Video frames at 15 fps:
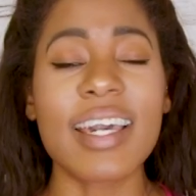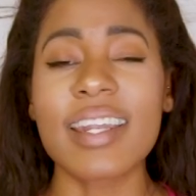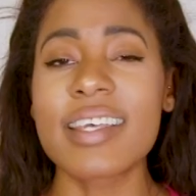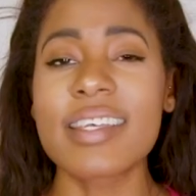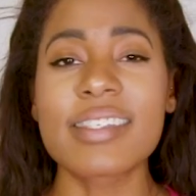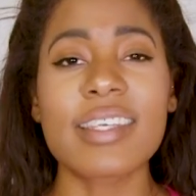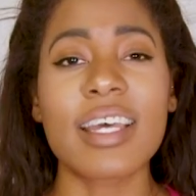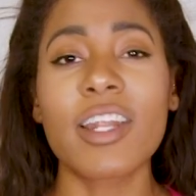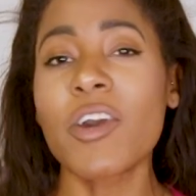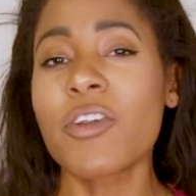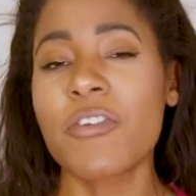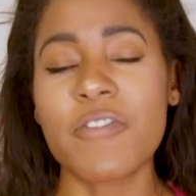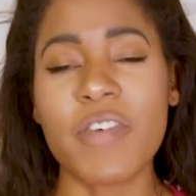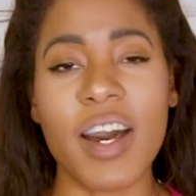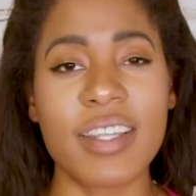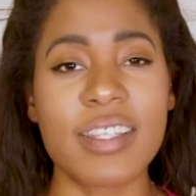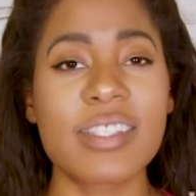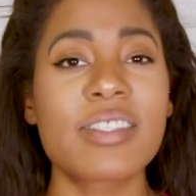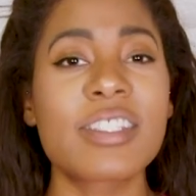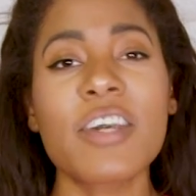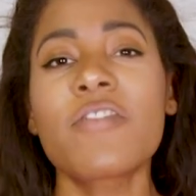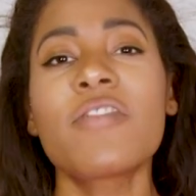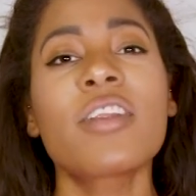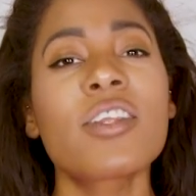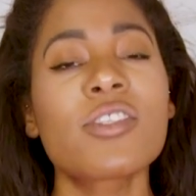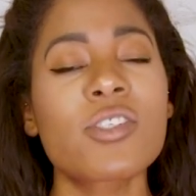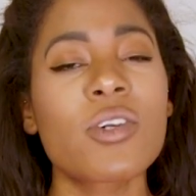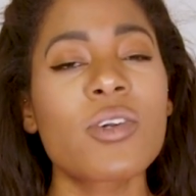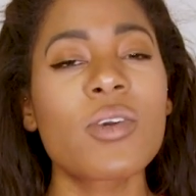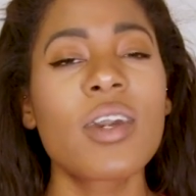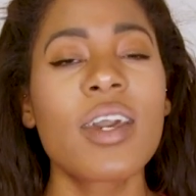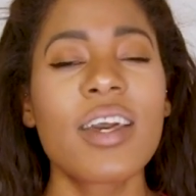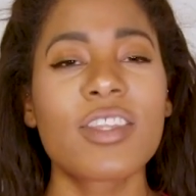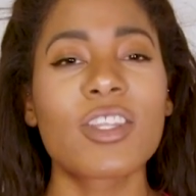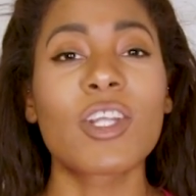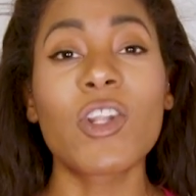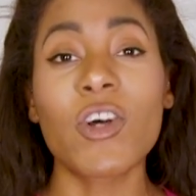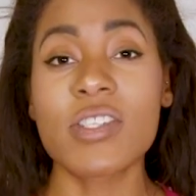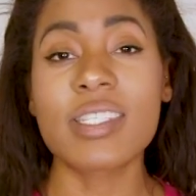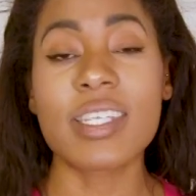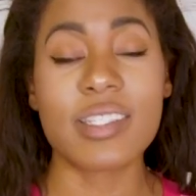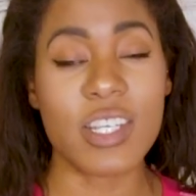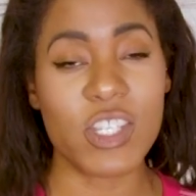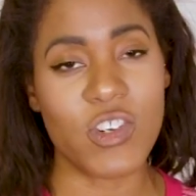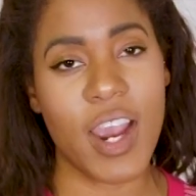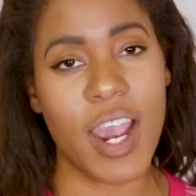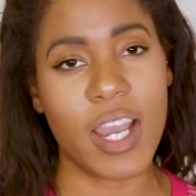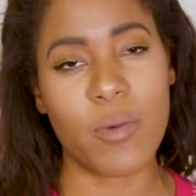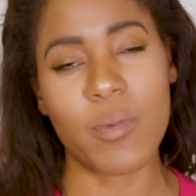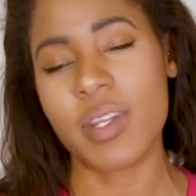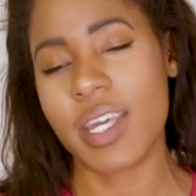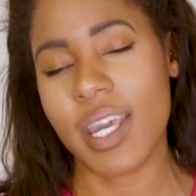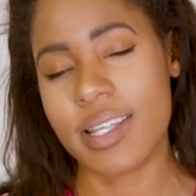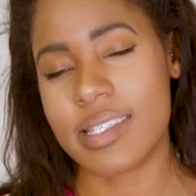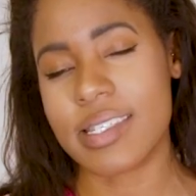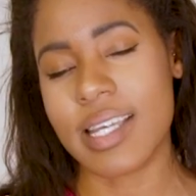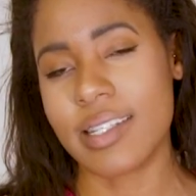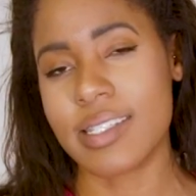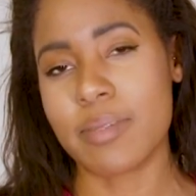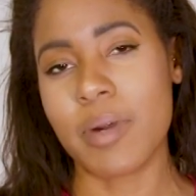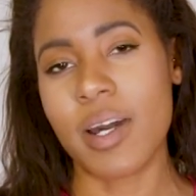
and it's a load of fun. So definitely do the Lost City trek when you get to Santa